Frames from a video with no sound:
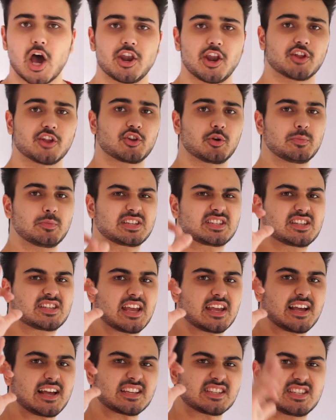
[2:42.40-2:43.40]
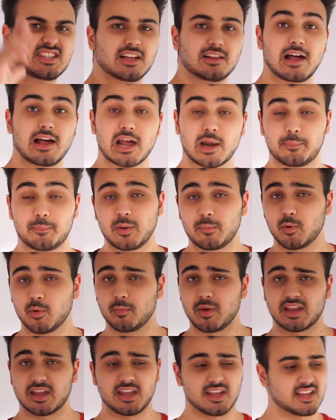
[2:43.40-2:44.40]
Another mistake I see a lot of people
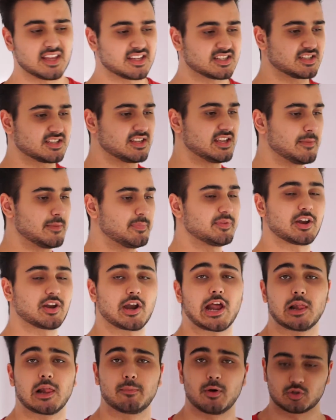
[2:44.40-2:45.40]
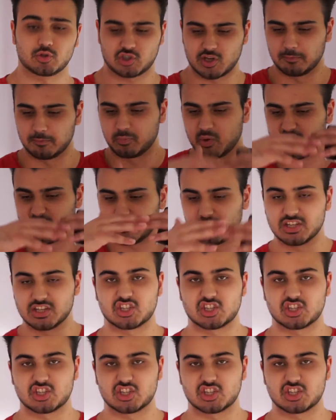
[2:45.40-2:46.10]
making is keeping their elbows completely